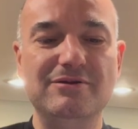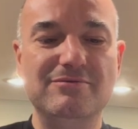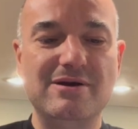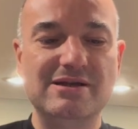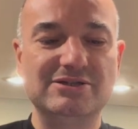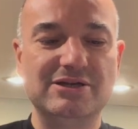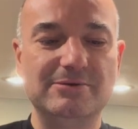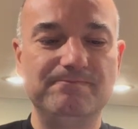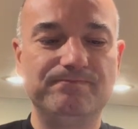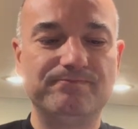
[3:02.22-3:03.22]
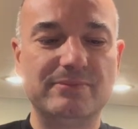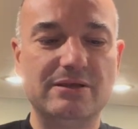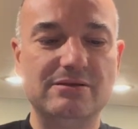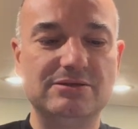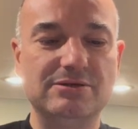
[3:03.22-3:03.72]
winds up.
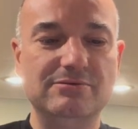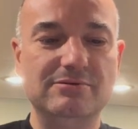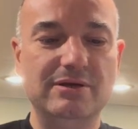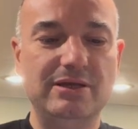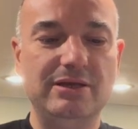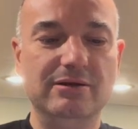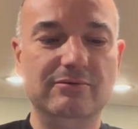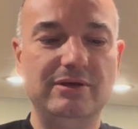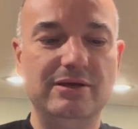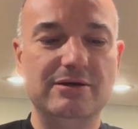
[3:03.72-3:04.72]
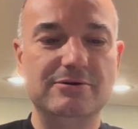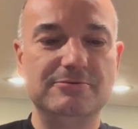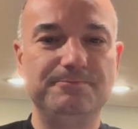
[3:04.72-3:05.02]
So here we go.